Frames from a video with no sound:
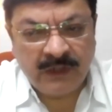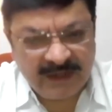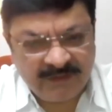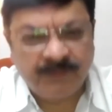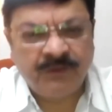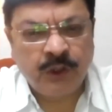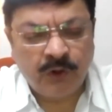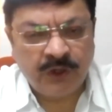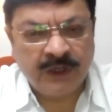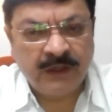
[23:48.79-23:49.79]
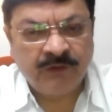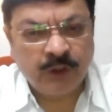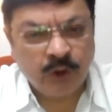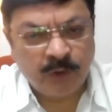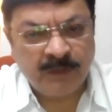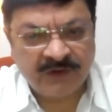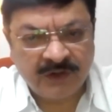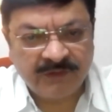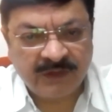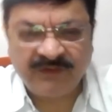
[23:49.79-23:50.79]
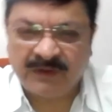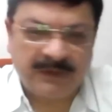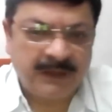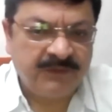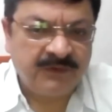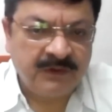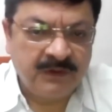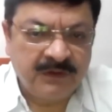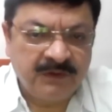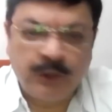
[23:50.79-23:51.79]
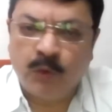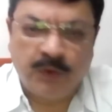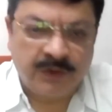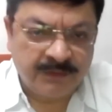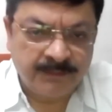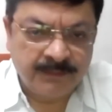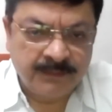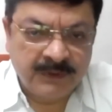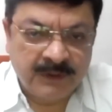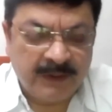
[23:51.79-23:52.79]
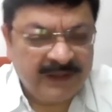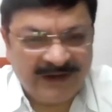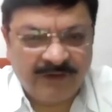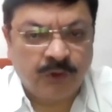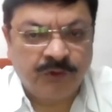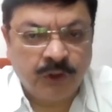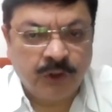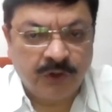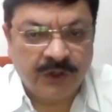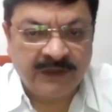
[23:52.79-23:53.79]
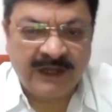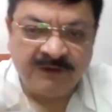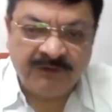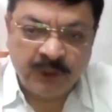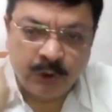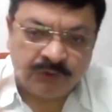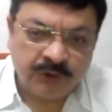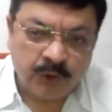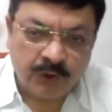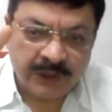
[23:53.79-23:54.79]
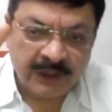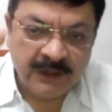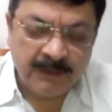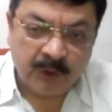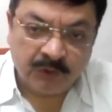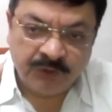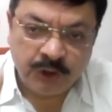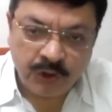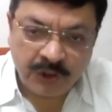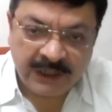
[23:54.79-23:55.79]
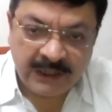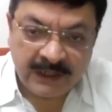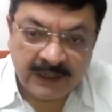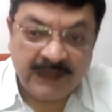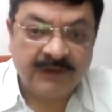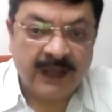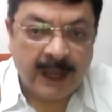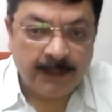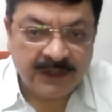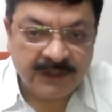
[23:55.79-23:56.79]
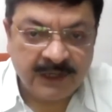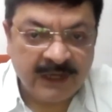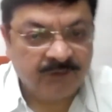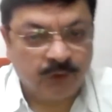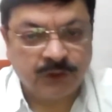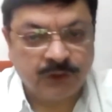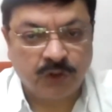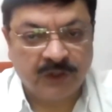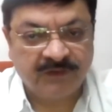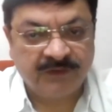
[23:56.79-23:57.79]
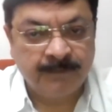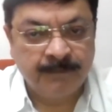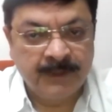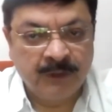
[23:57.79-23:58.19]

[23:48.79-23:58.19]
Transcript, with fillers: take some security secure measures and sometimes they don't but that is not security that is zero security because security is a habit, it's not a choice.